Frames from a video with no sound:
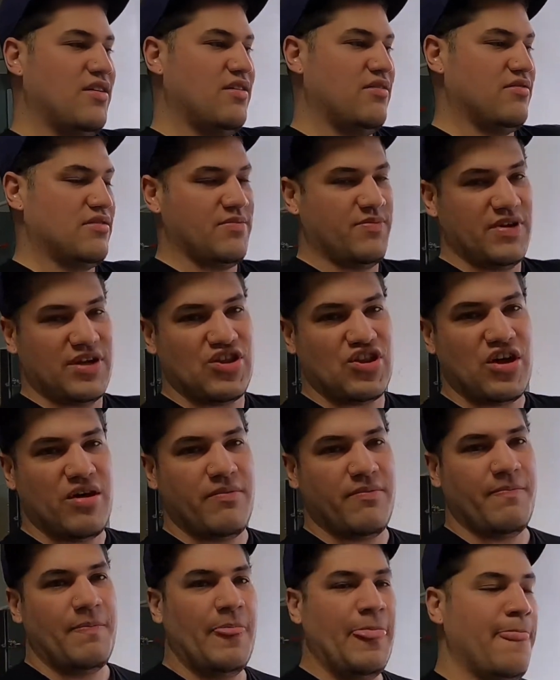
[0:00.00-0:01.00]
was a big
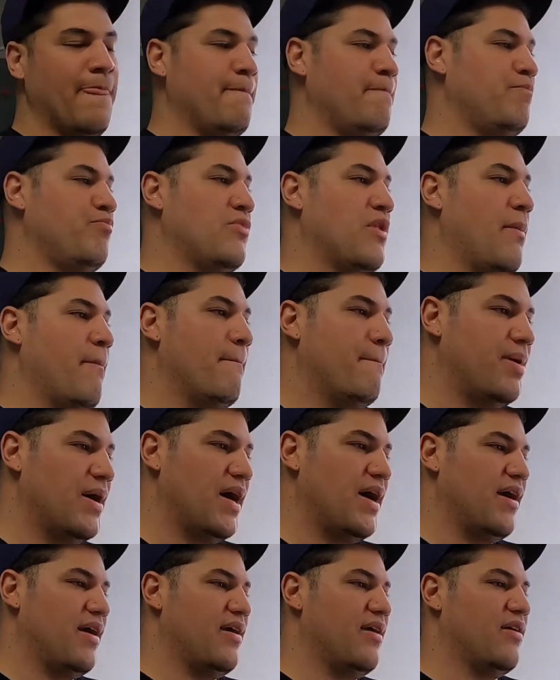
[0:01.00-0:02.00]
jump.
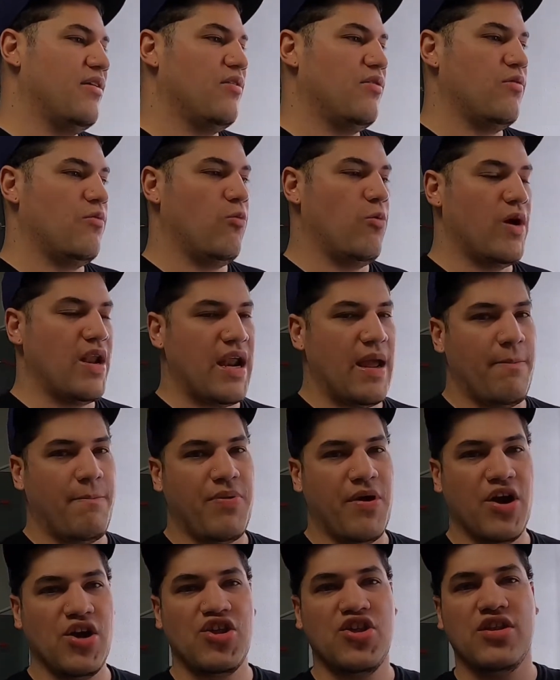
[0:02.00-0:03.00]
But when I
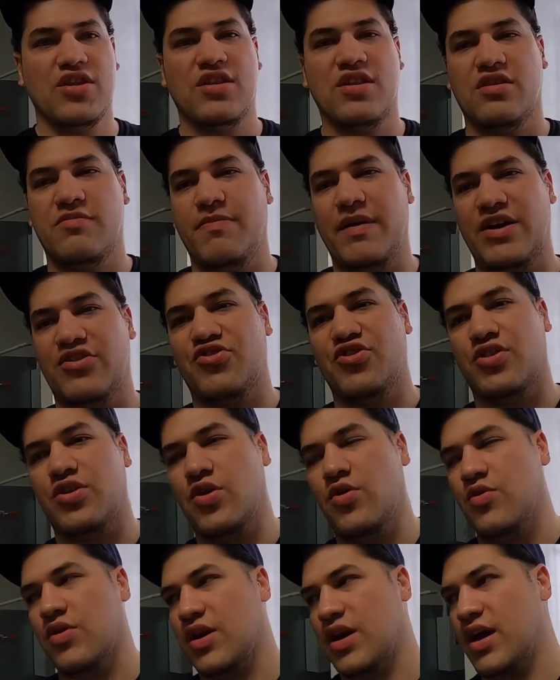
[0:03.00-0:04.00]
purchased the
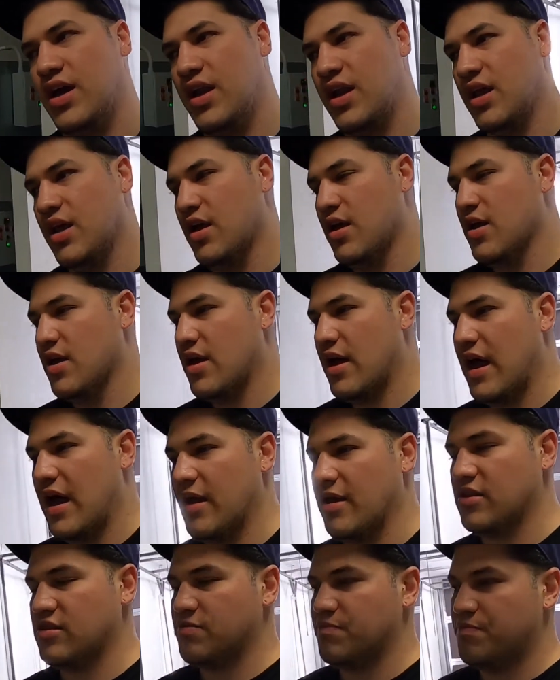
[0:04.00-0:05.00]
SpectraCoat gun,
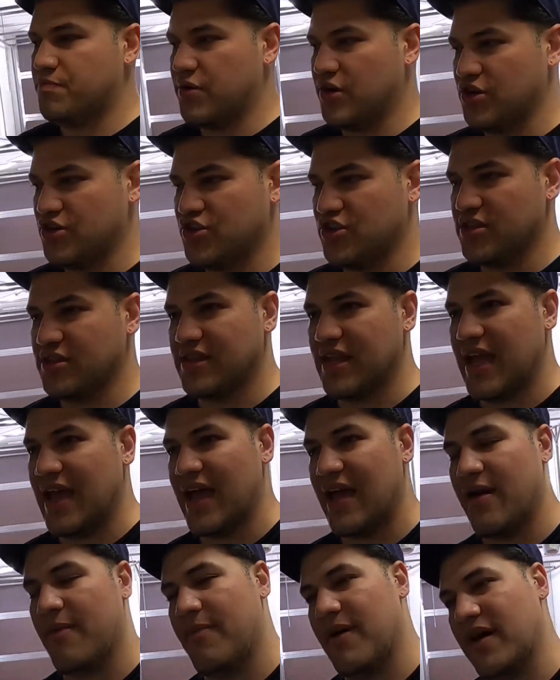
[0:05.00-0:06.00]
I purchased
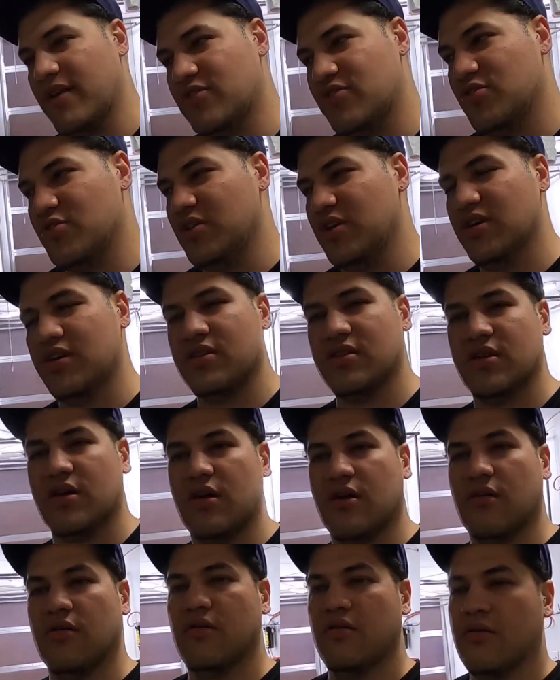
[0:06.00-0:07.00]
that about 2 years
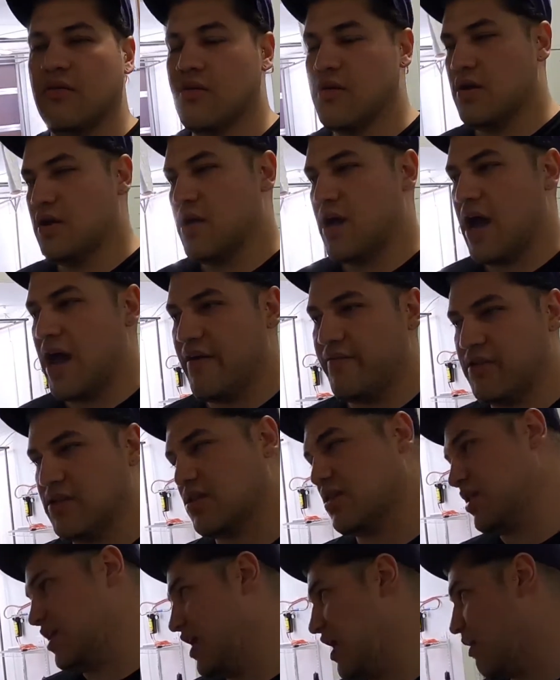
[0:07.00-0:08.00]
ago.
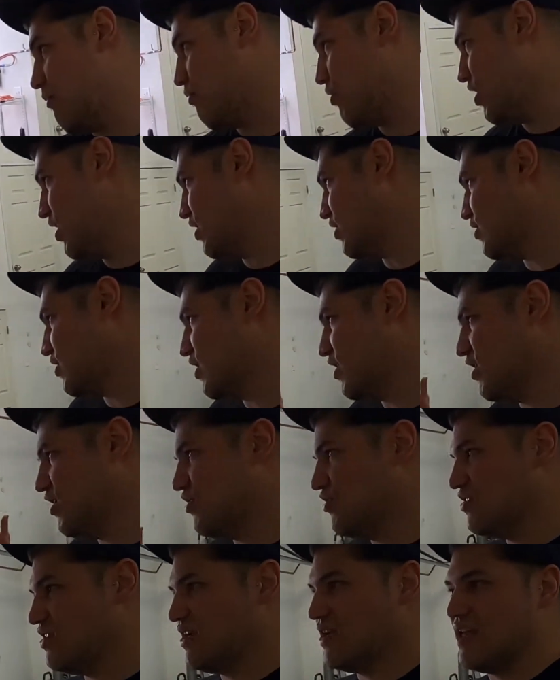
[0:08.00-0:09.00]
Obviously, I barely started
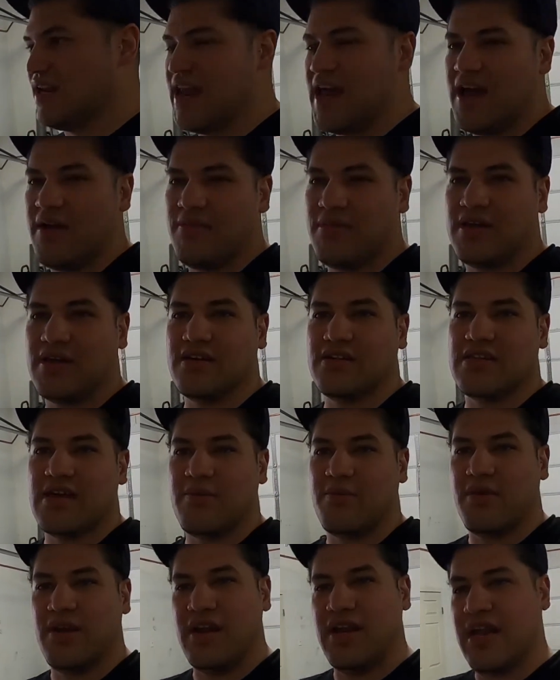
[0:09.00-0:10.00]
using it now because I
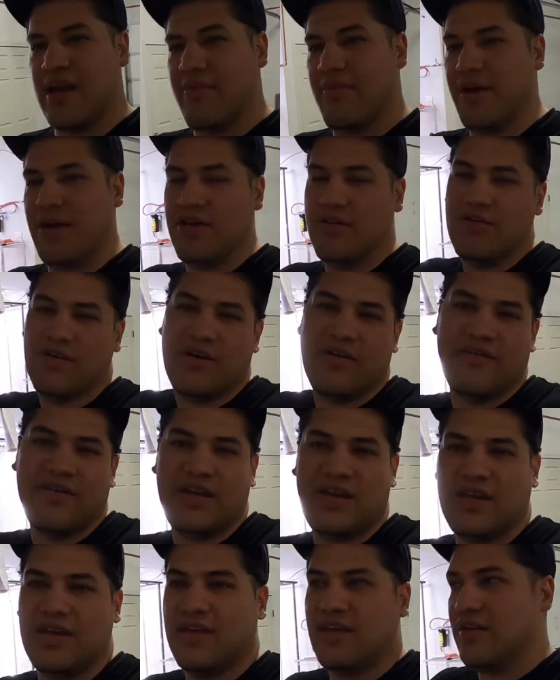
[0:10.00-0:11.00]
barely got my new
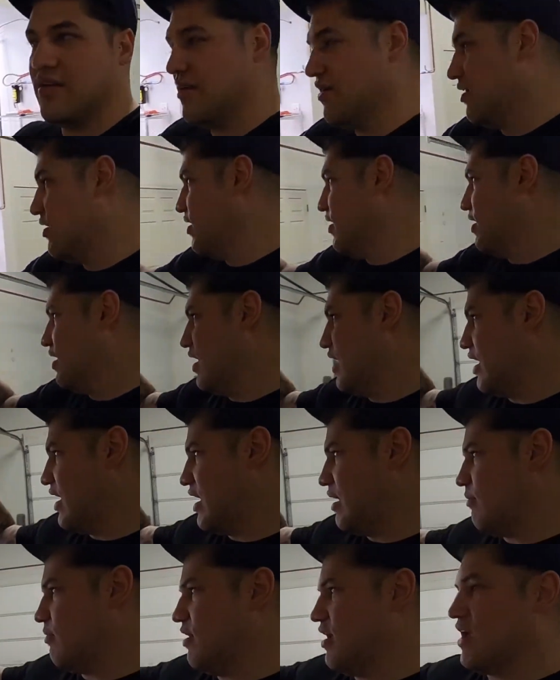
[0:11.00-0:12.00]
oven in and
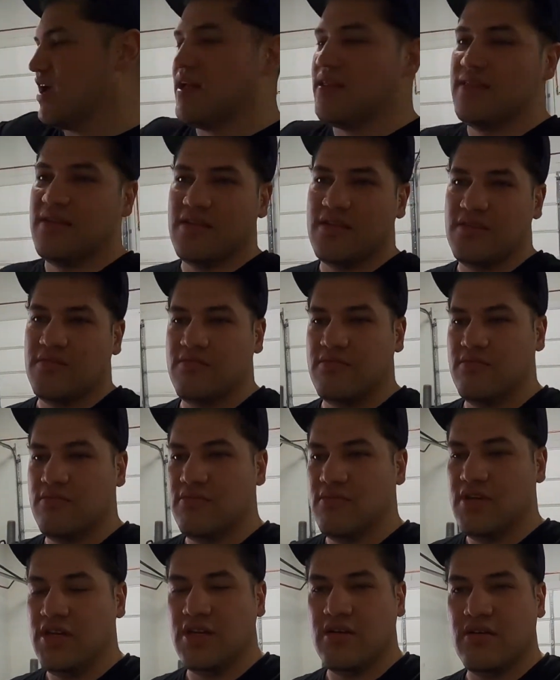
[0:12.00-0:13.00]
I barely got done,
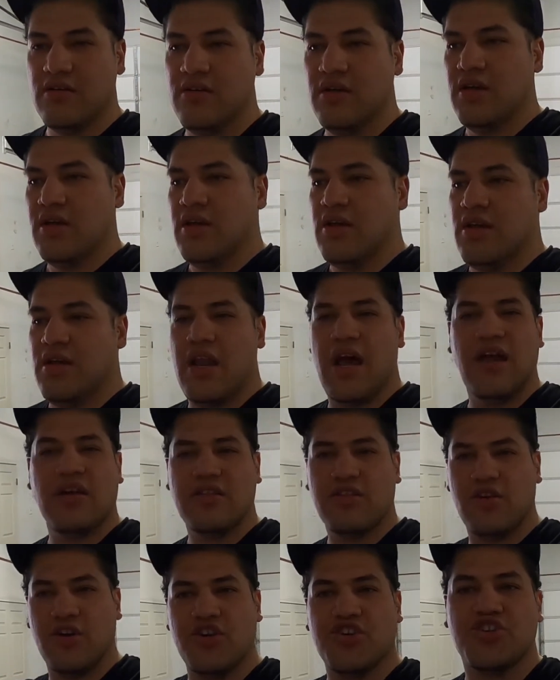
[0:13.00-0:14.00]
you know. Long
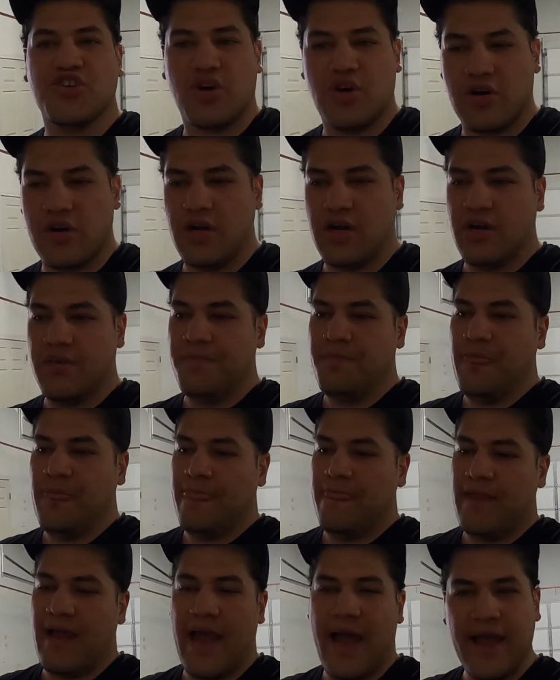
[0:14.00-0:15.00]
story short,
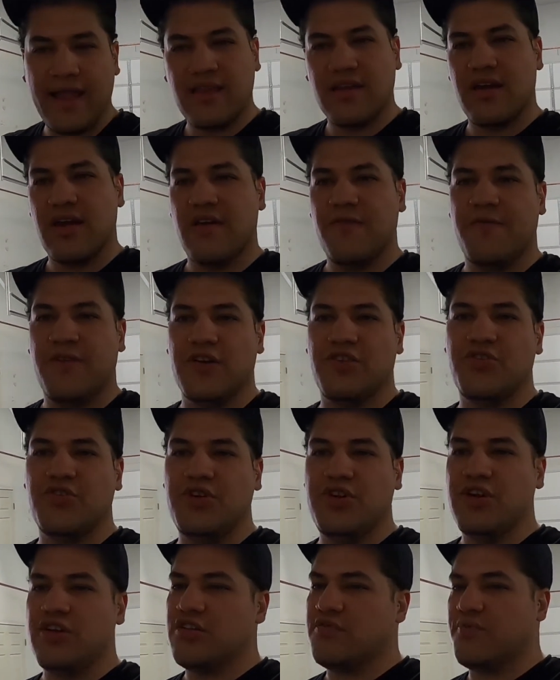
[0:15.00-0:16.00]
I had the gun for 2
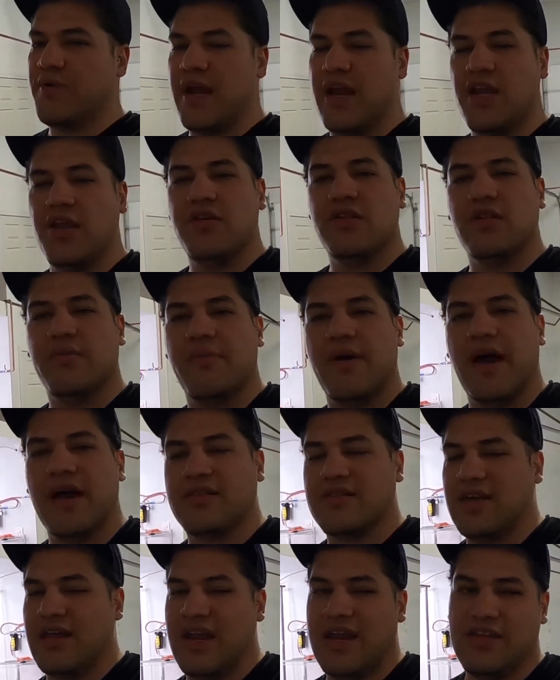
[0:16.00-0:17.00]
years brand new in the
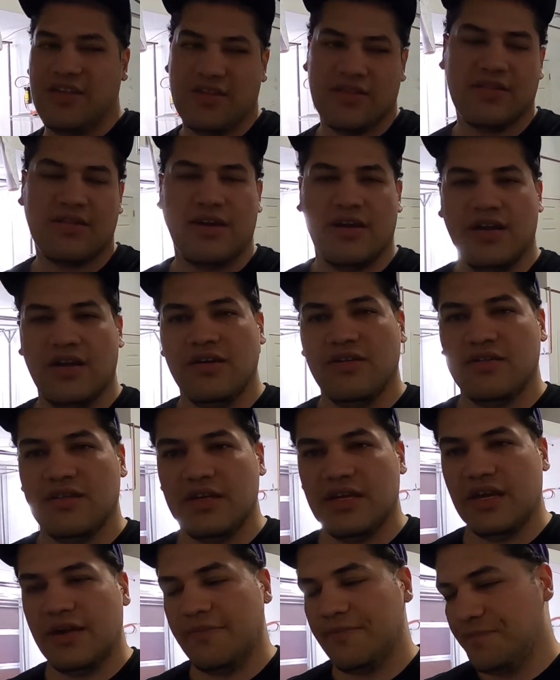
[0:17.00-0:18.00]
box and I just started
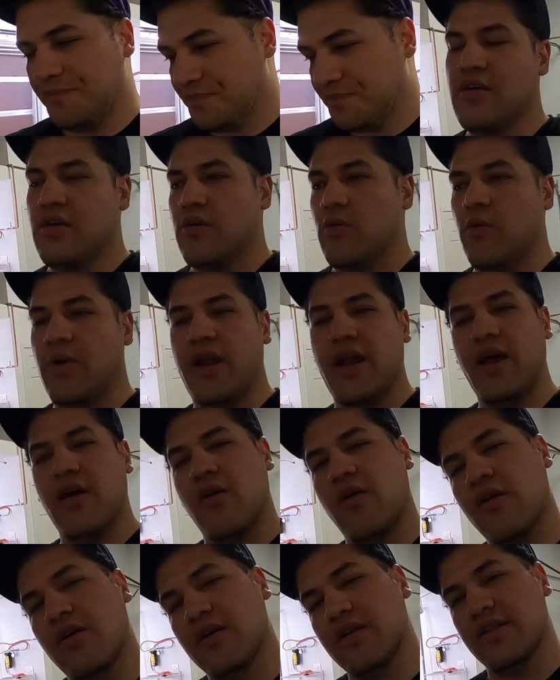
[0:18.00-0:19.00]
using it. When I
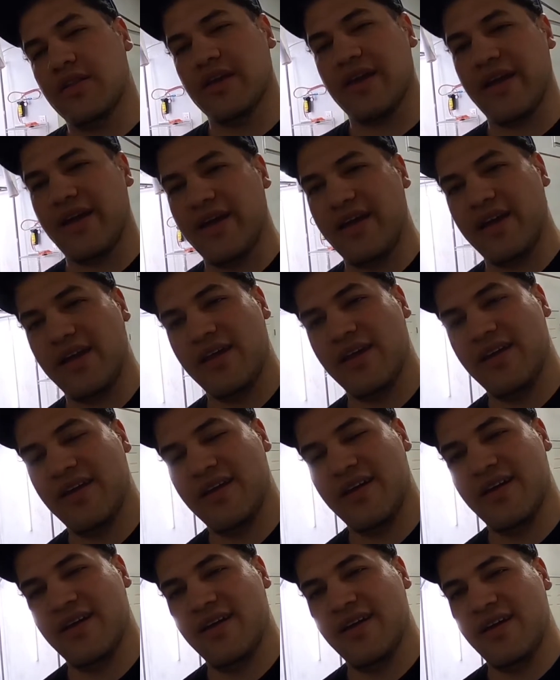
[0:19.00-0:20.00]
ordered the gun,
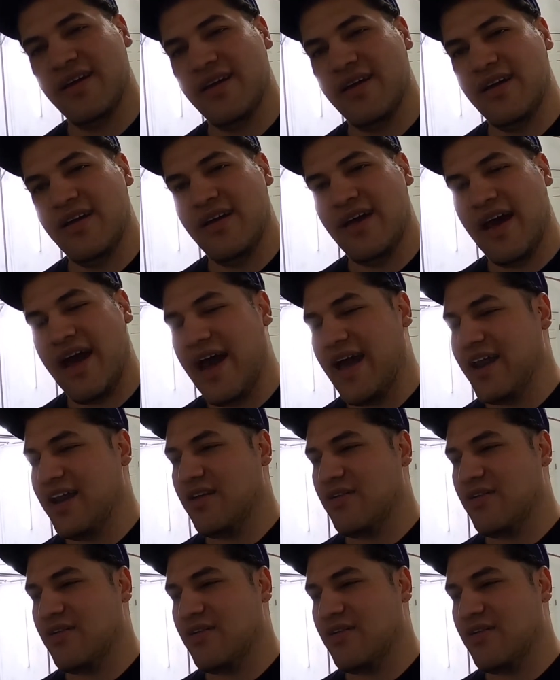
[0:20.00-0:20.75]
I